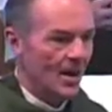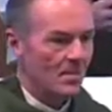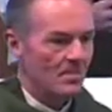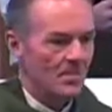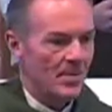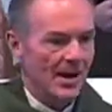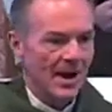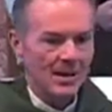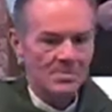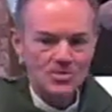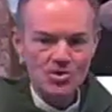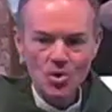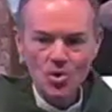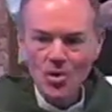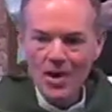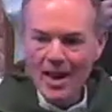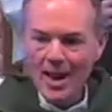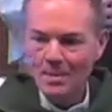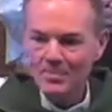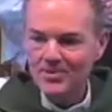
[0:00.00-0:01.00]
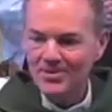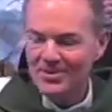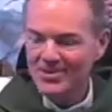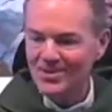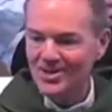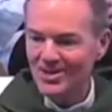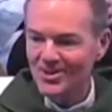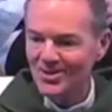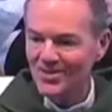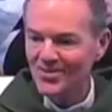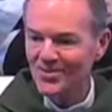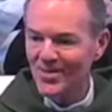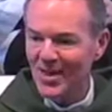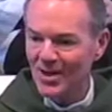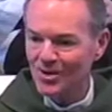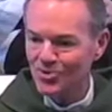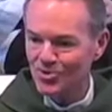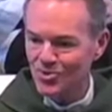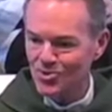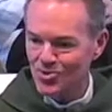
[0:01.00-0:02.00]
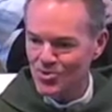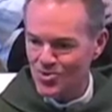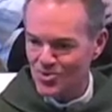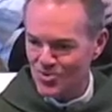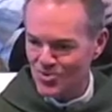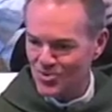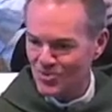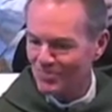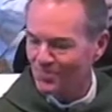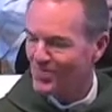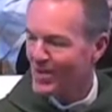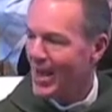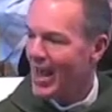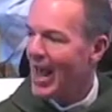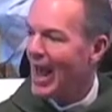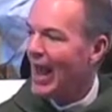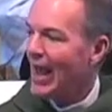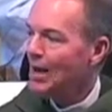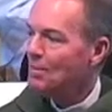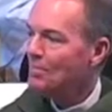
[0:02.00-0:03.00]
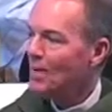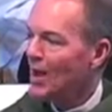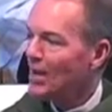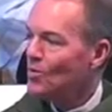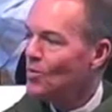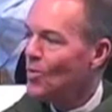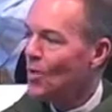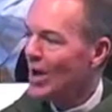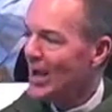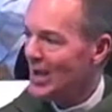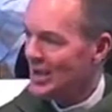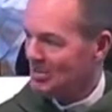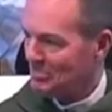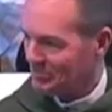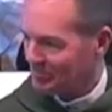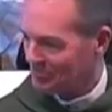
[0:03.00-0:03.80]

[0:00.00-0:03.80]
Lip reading: But I'm so happy to tell you that good news. And by the way,